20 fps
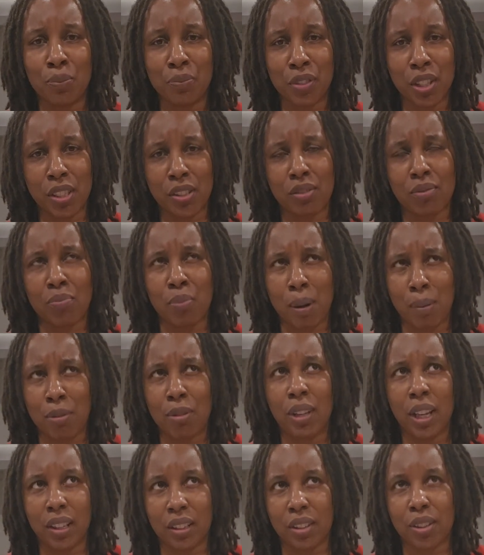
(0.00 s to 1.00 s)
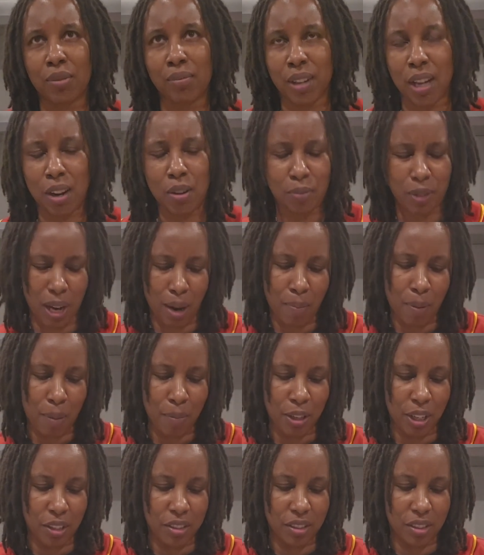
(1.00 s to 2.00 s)
This is probably like I'll
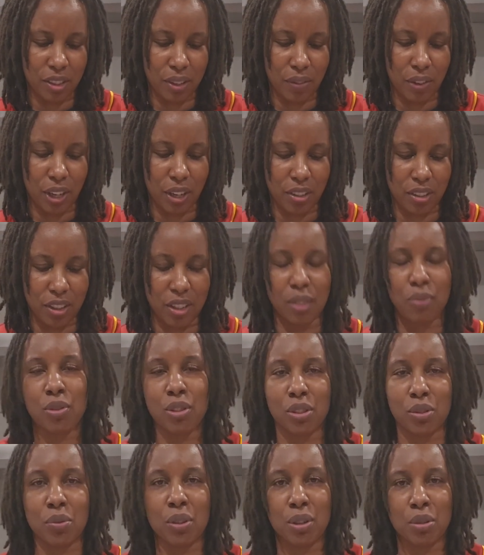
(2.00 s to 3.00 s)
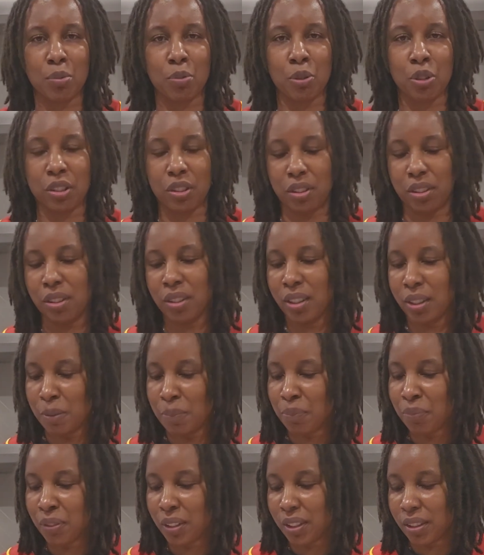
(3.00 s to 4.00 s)
probably give this a 7 out of 10. It was pretty good.
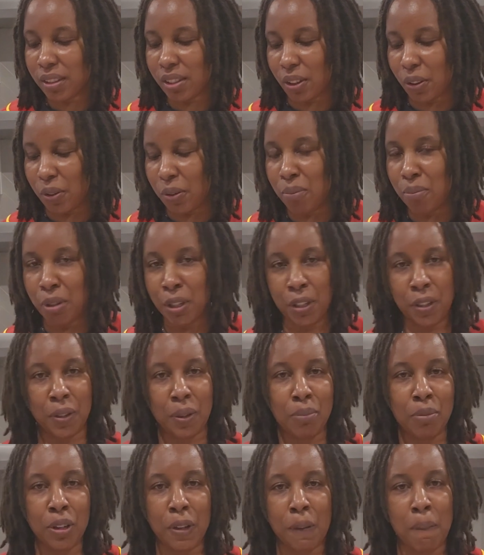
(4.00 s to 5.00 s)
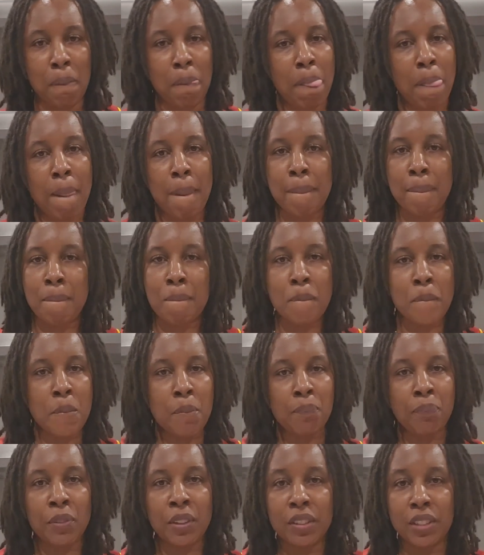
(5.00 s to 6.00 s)
So, but yeah,
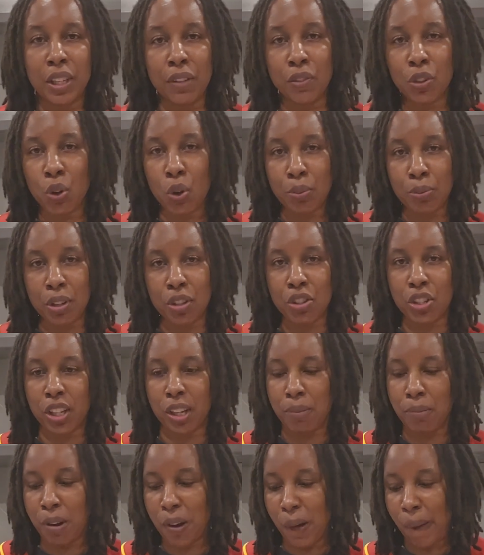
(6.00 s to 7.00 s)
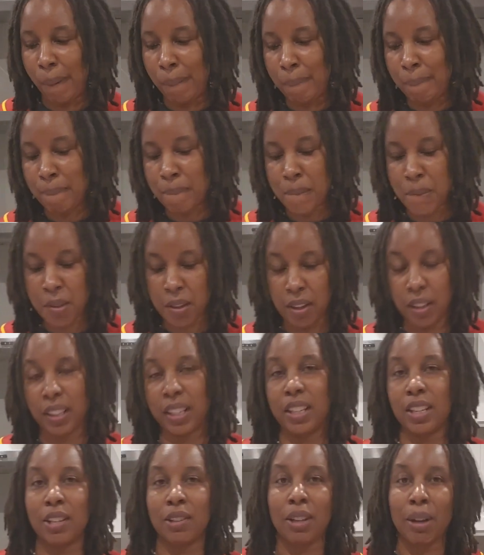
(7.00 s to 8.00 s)
definitely go up there and check them out.
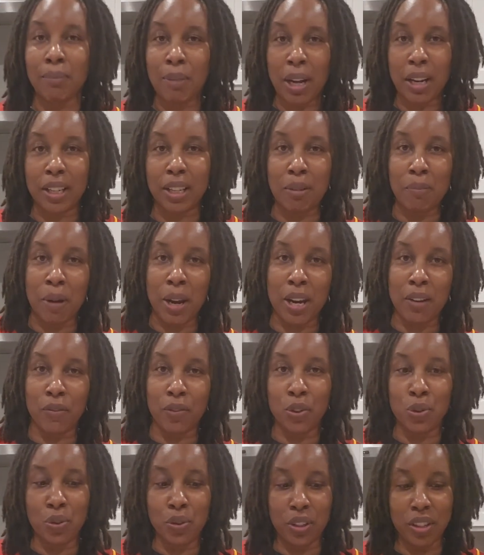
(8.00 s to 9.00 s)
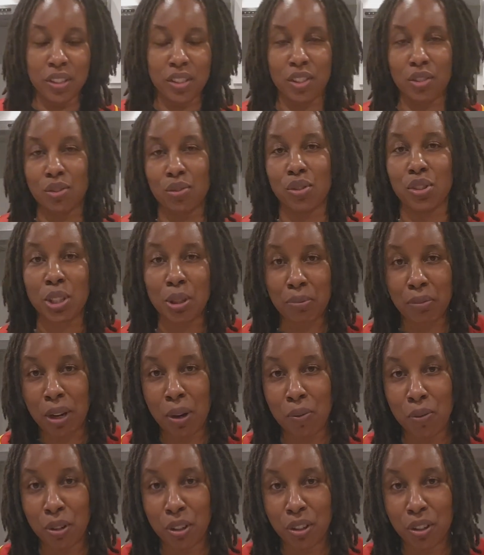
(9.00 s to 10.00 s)
Again, I'm not getting paid for doing this. This is just something
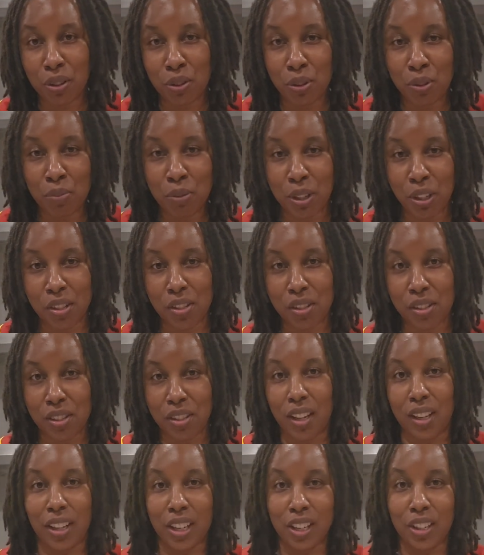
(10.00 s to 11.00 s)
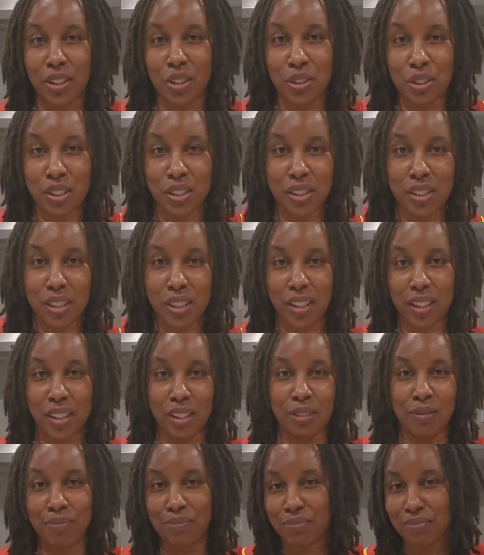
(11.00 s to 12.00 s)
I wanted to do because I like donuts and
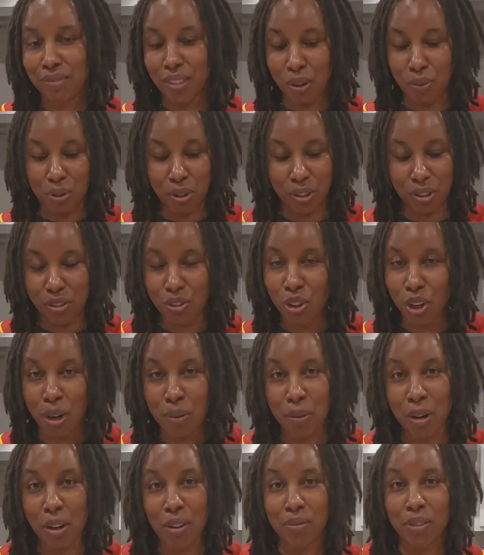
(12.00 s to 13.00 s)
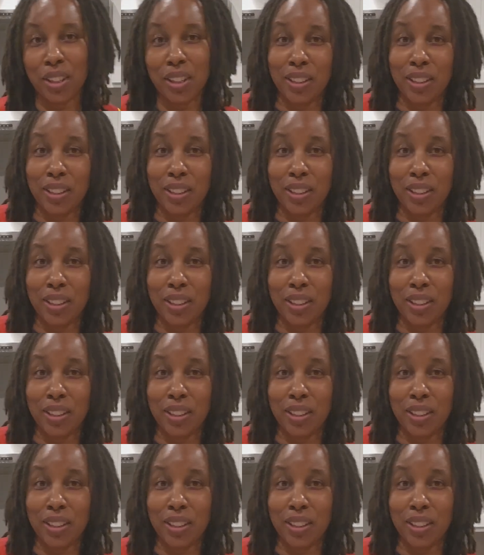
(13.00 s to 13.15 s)
I wanted to try them out.